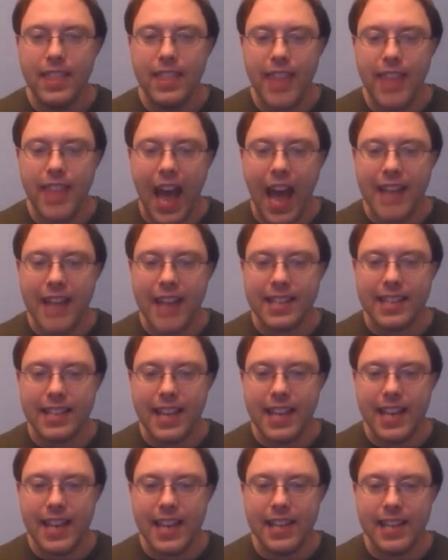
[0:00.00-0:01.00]
That
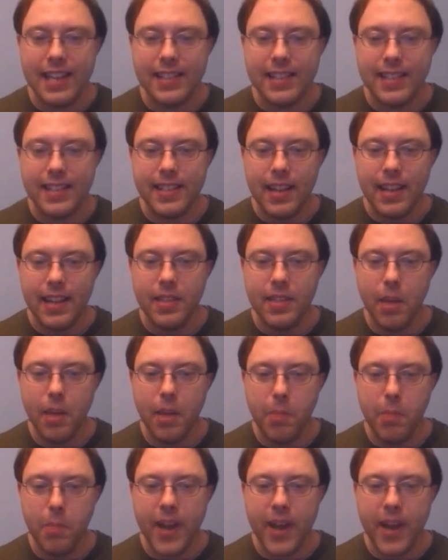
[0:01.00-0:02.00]
is the
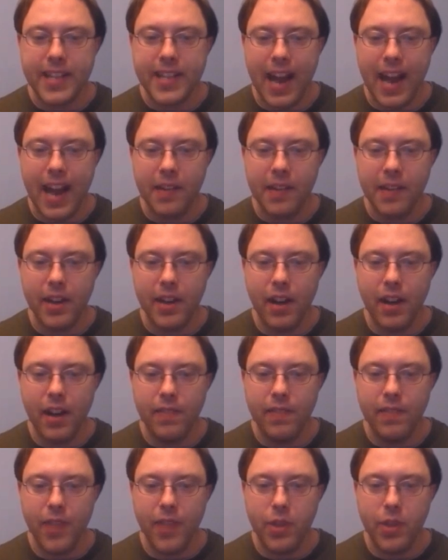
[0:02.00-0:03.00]
breakdown
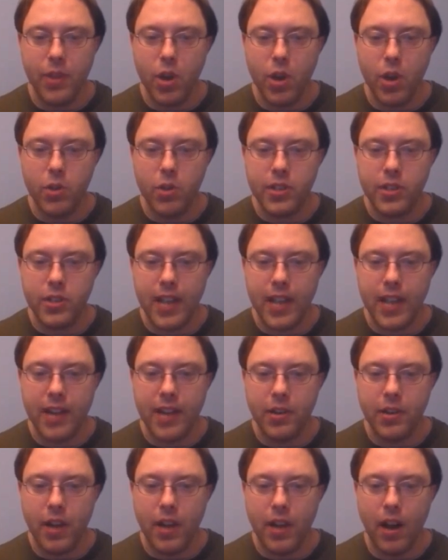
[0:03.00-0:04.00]
of the new
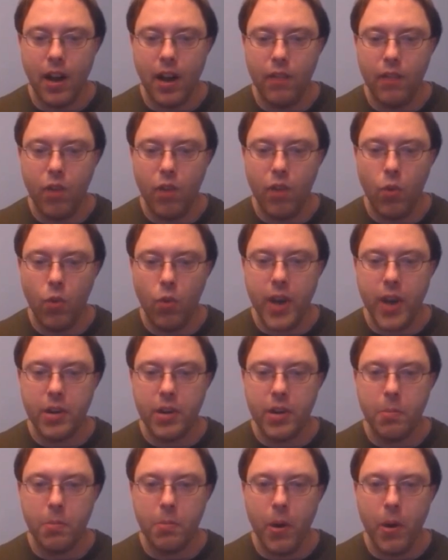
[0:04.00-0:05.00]
standard of
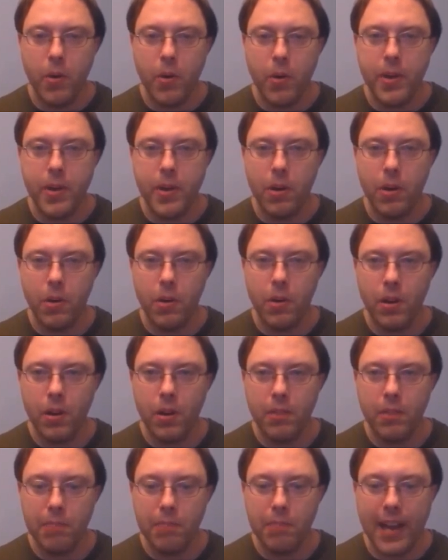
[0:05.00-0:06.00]
regular Monomino
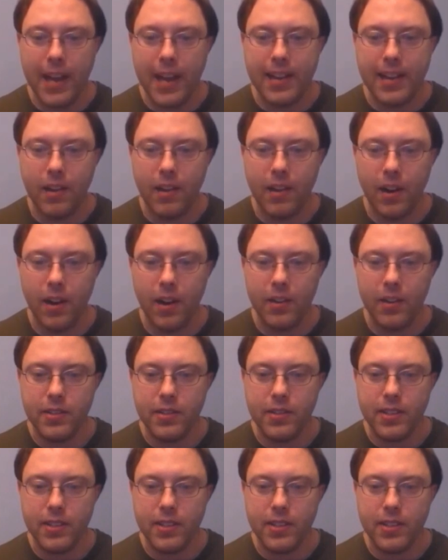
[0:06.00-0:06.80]
playing cards.